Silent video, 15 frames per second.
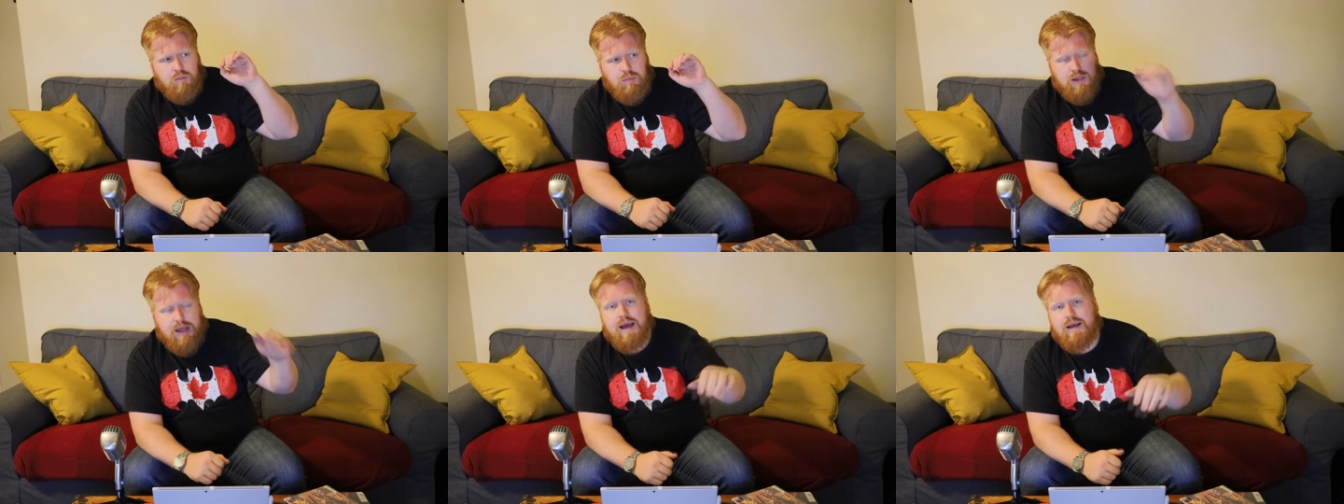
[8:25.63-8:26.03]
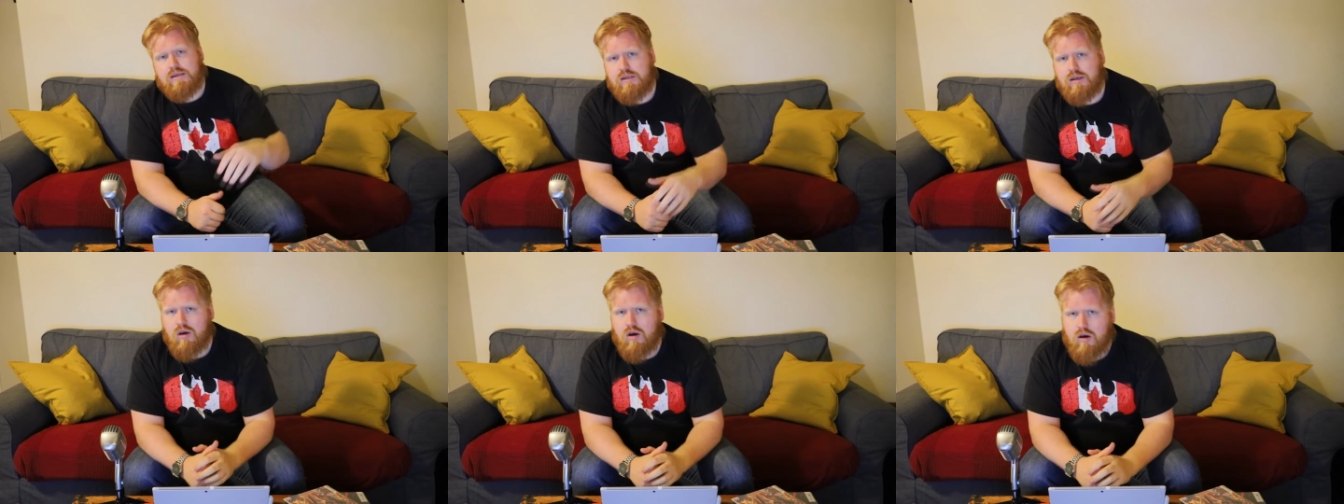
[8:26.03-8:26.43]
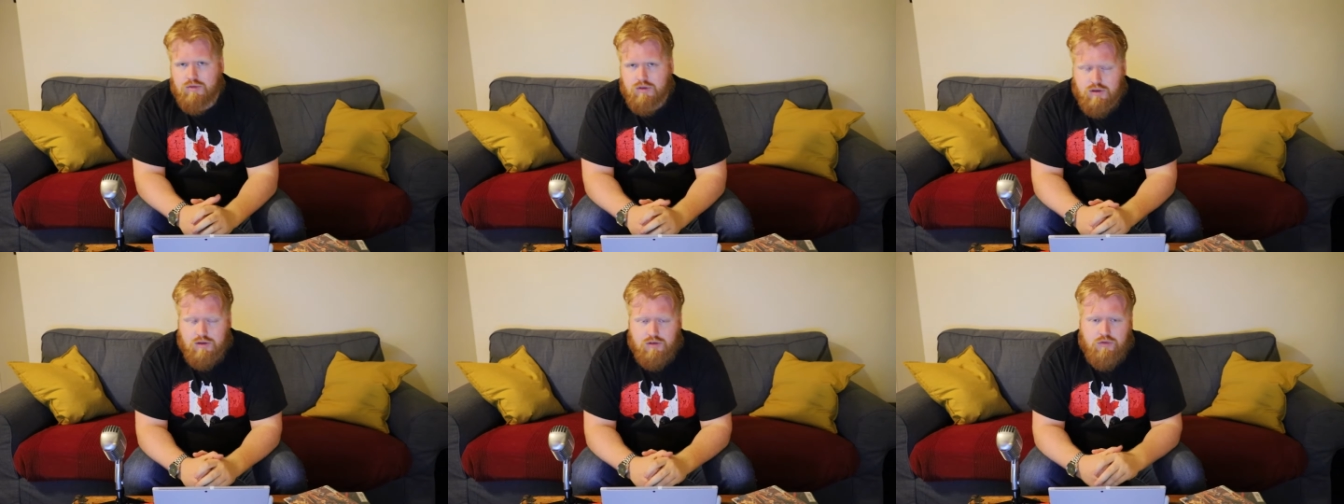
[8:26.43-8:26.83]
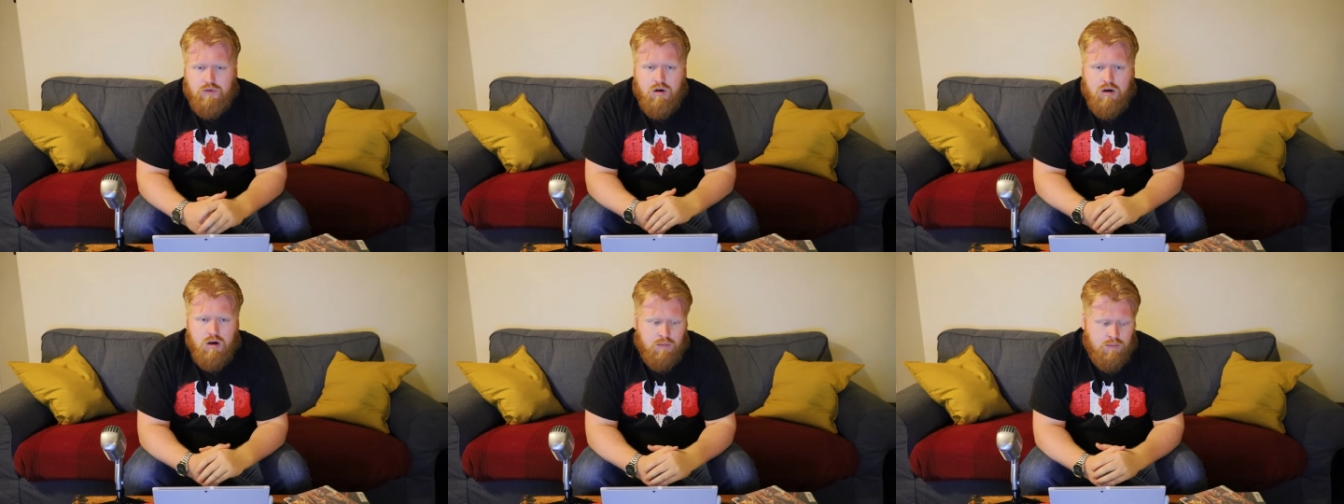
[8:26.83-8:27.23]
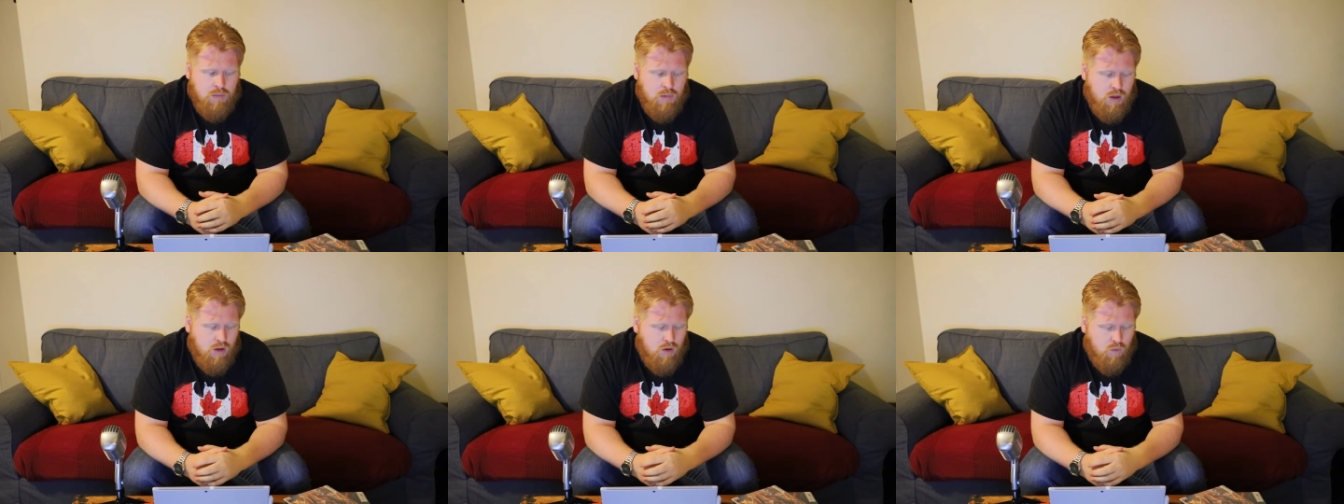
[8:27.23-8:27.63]
blasting off to this
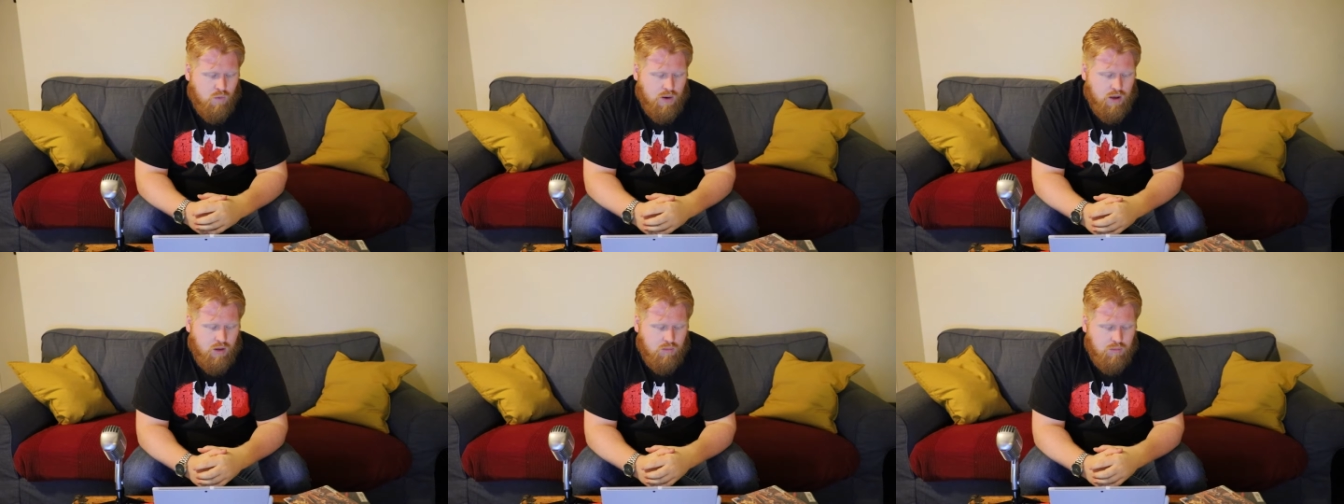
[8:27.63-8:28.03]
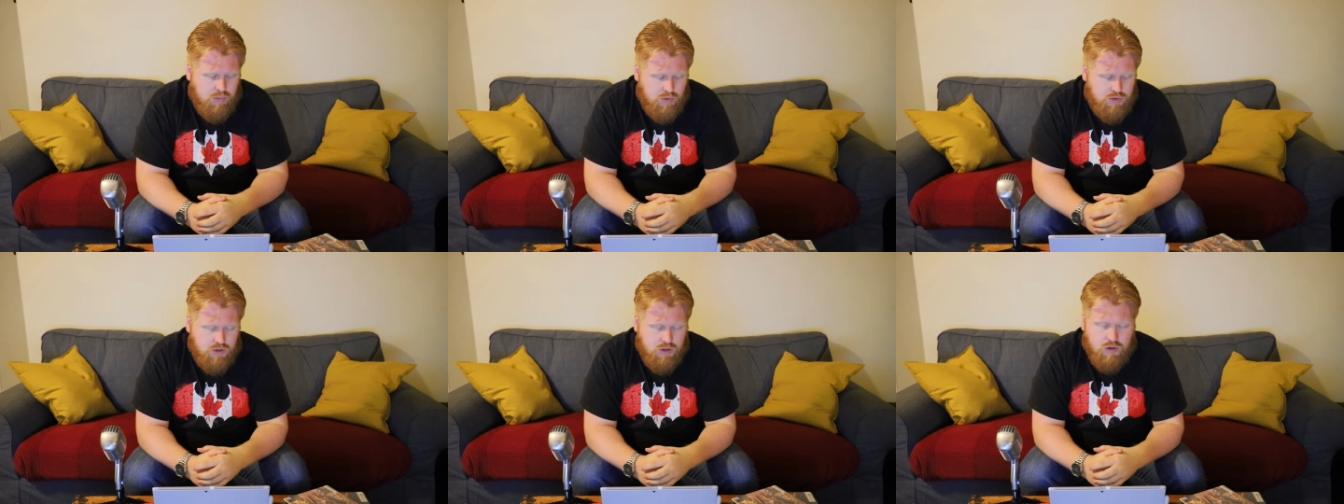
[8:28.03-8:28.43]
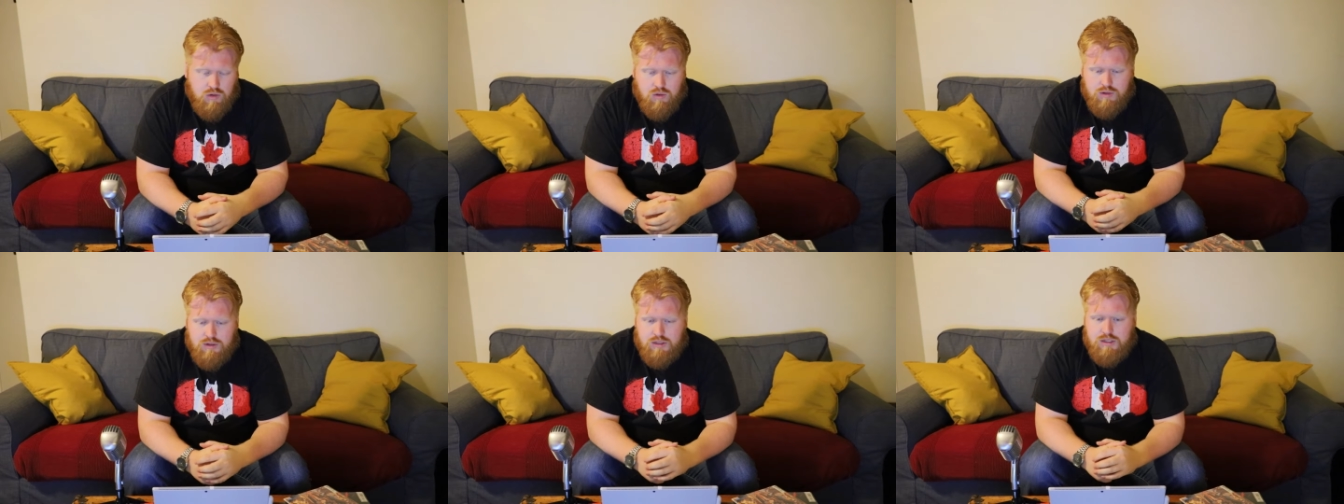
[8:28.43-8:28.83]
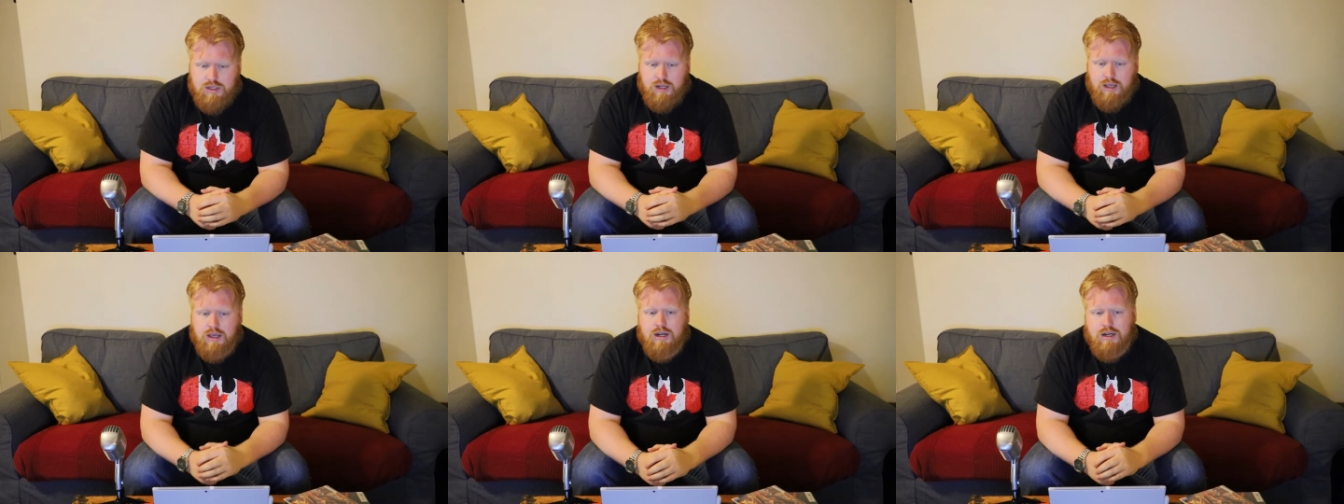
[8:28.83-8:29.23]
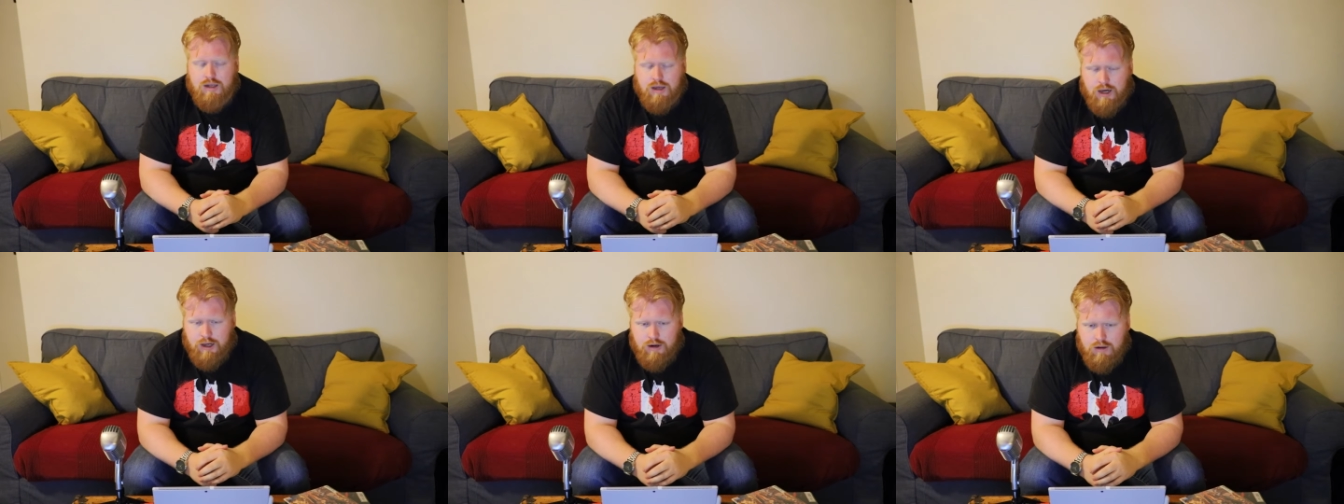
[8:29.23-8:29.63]
farm while Booster Gold is sitting in a
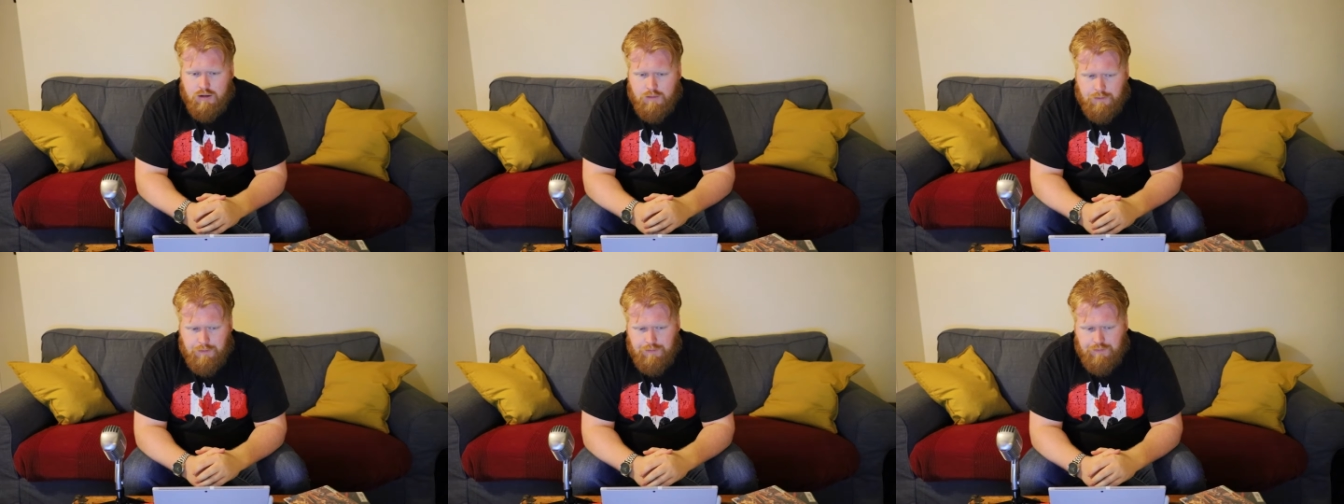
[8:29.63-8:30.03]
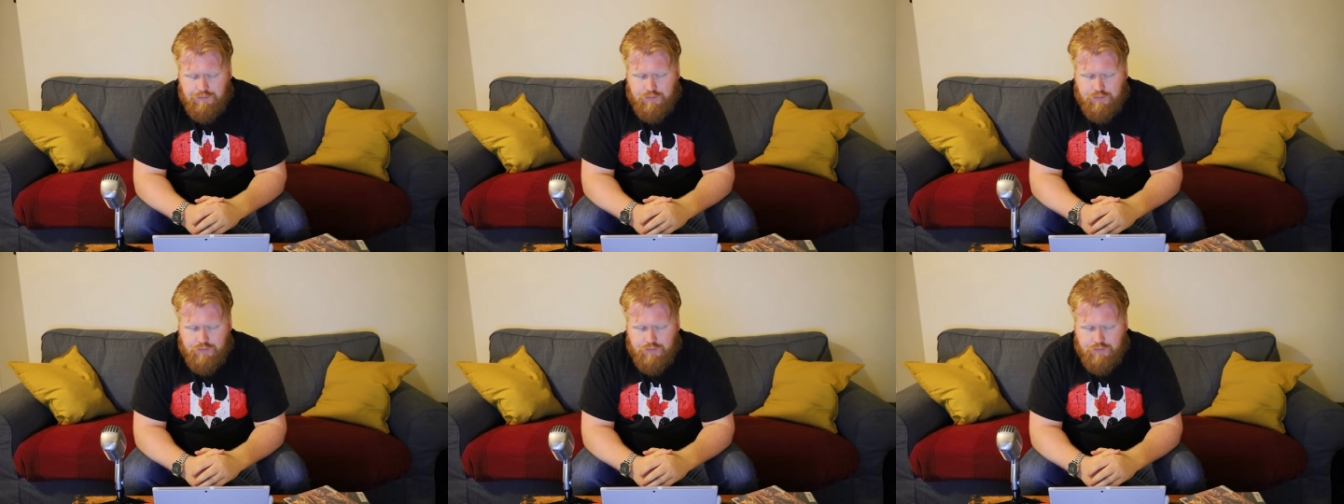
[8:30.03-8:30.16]
diner